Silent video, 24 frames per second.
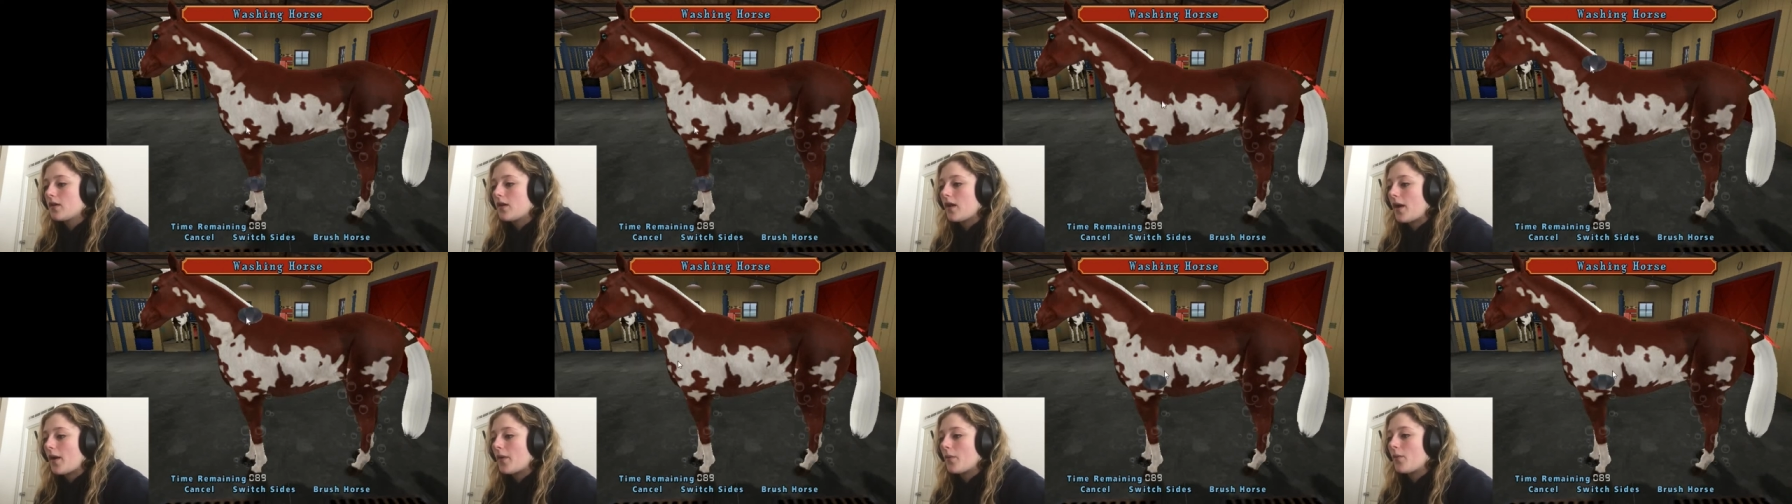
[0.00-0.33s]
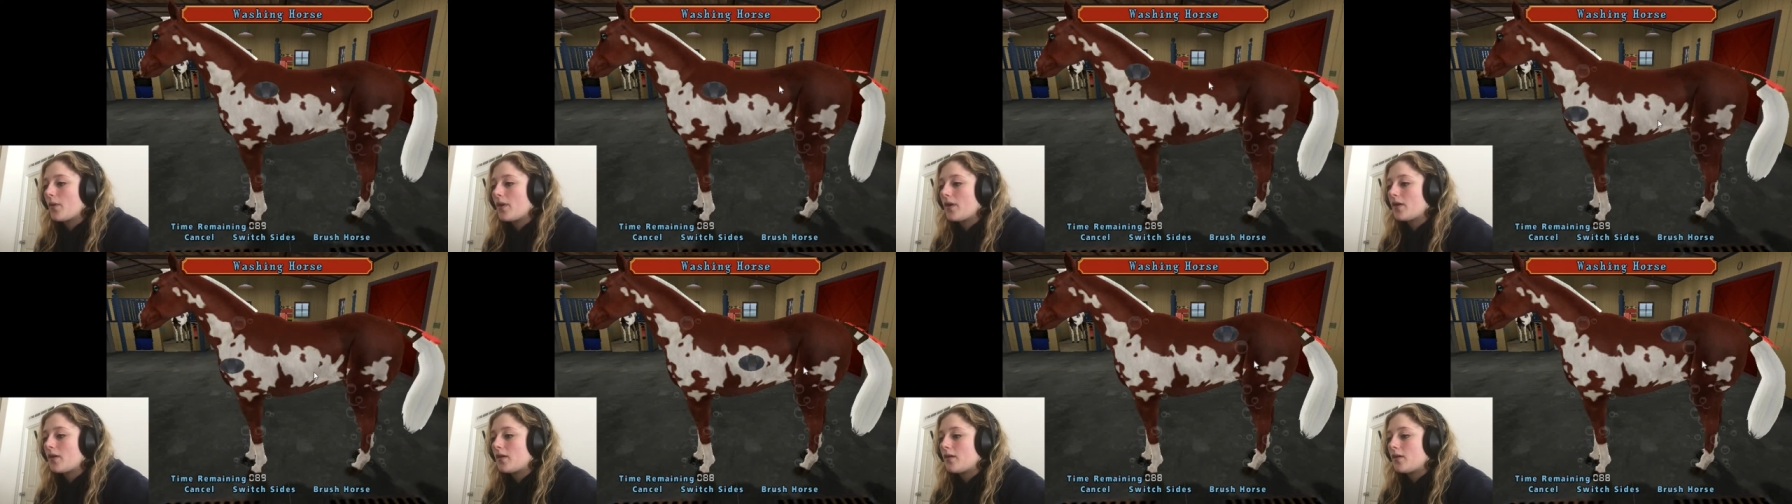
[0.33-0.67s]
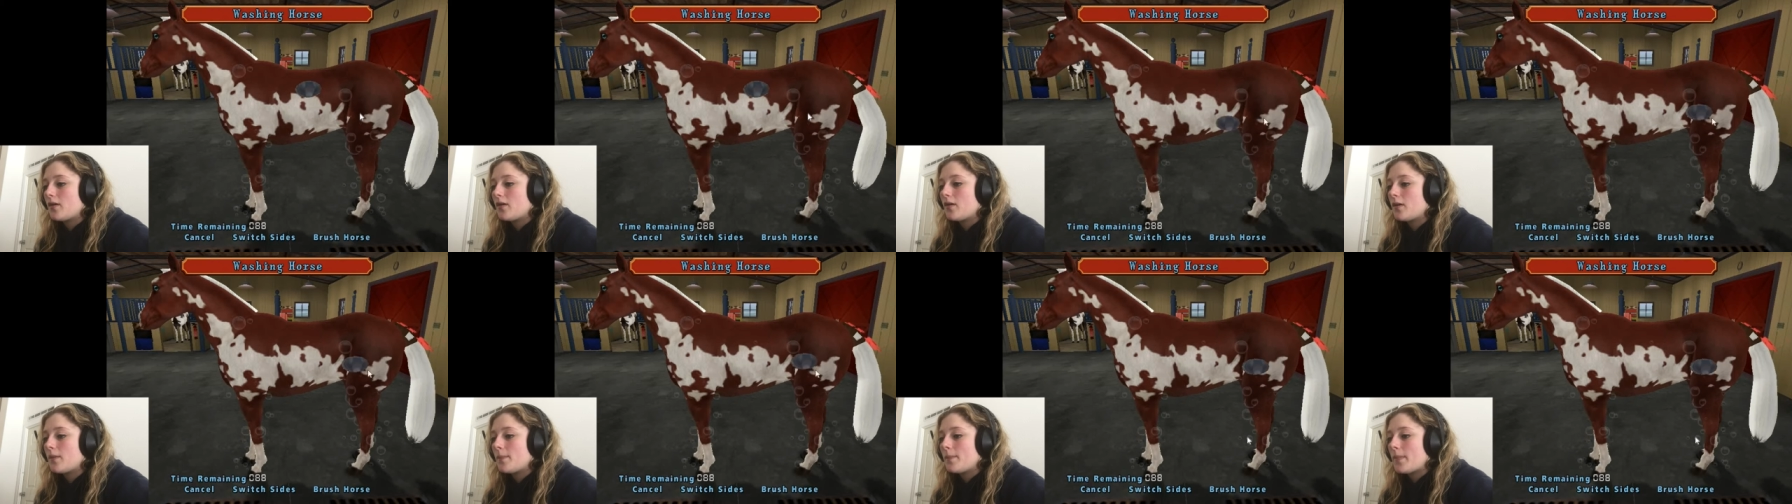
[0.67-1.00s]
I
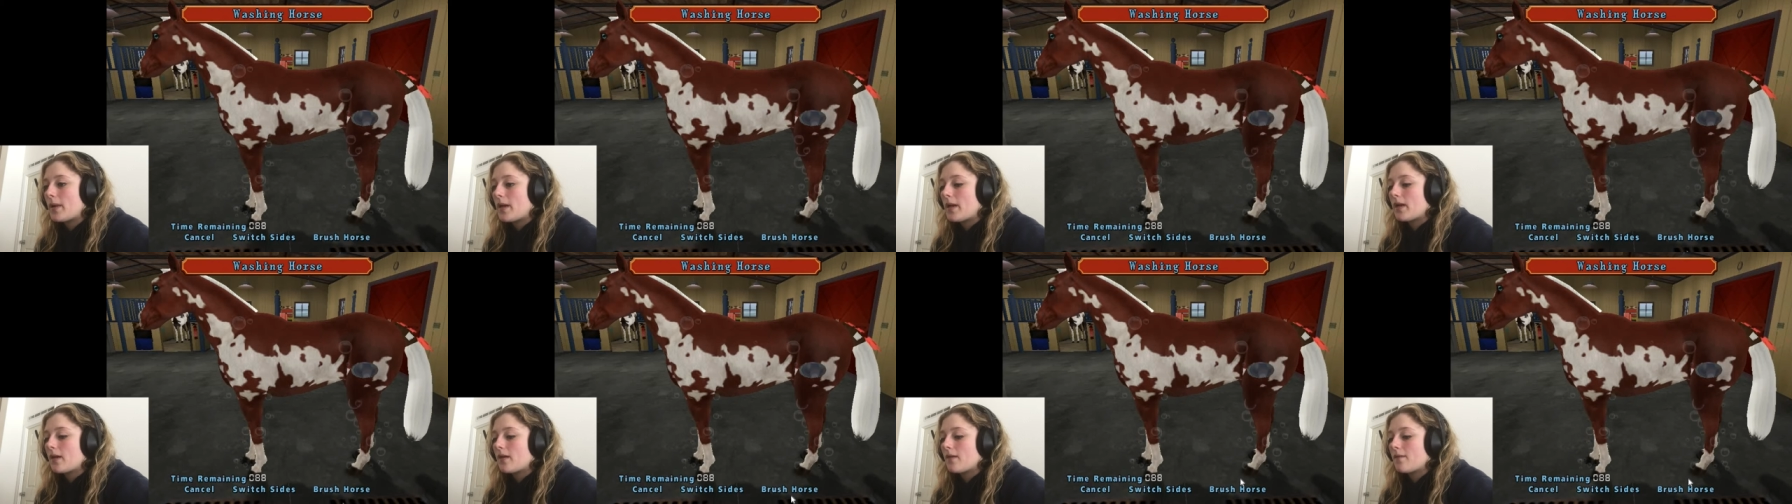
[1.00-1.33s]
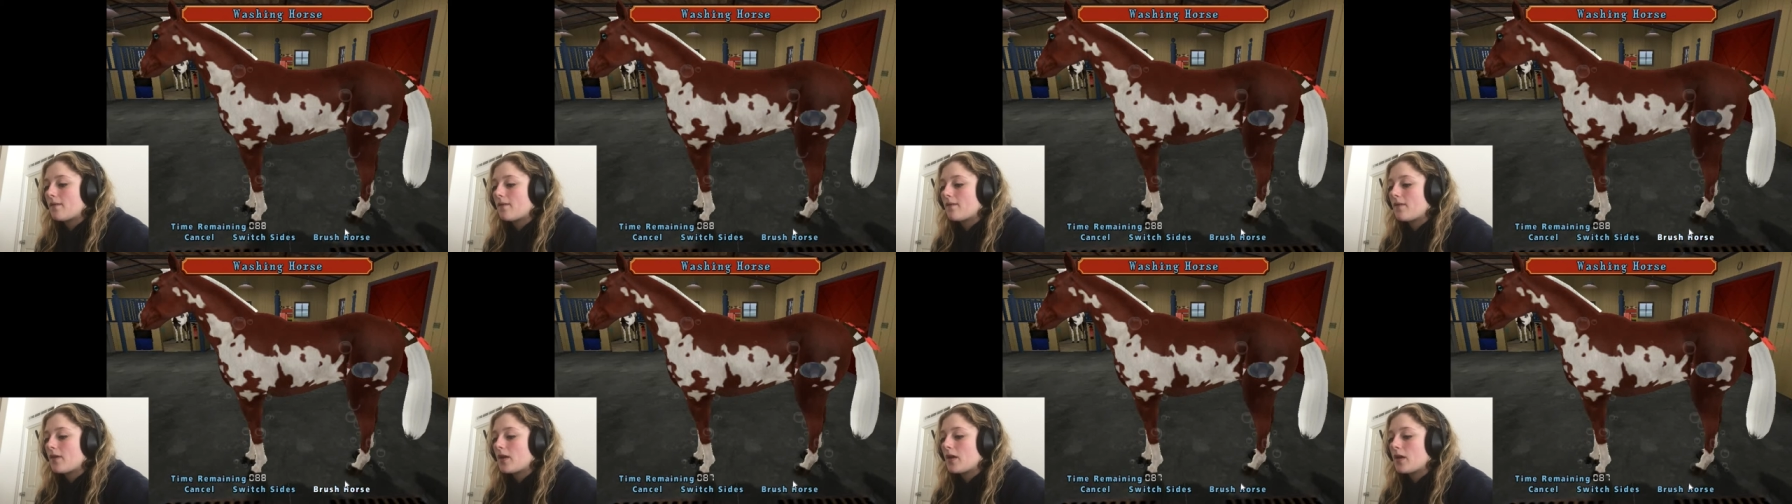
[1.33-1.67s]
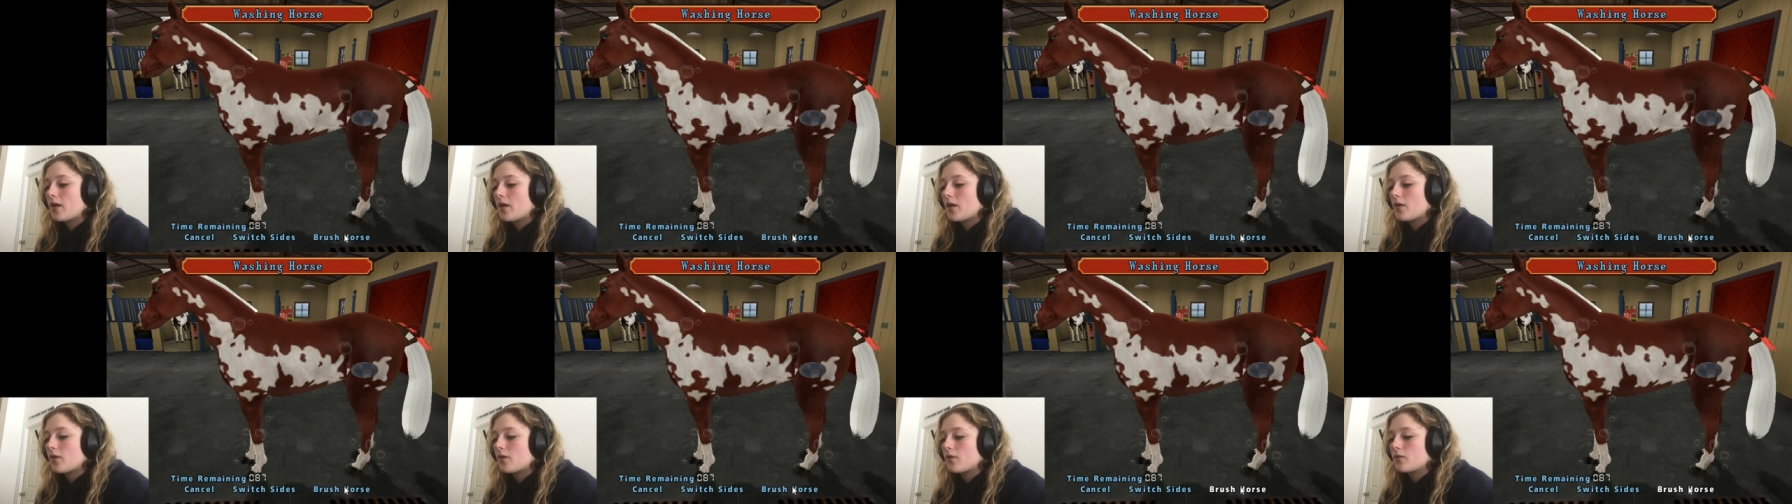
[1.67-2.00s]
will make
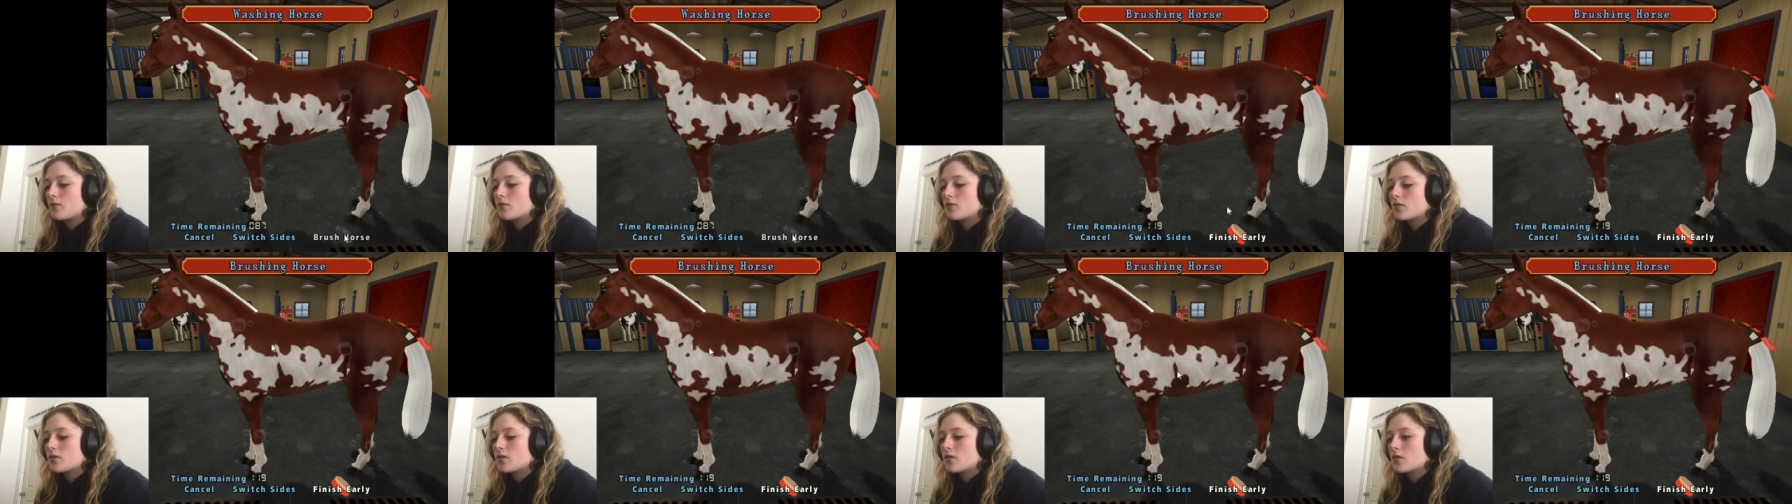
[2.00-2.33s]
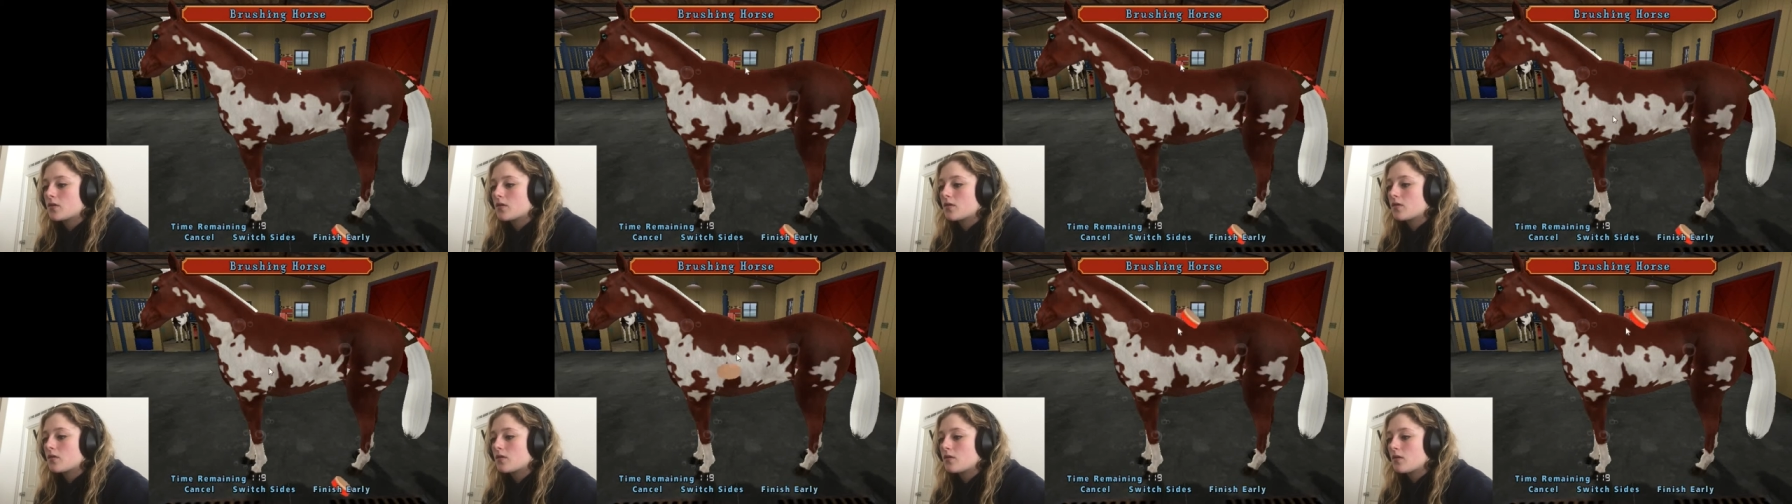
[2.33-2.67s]
videos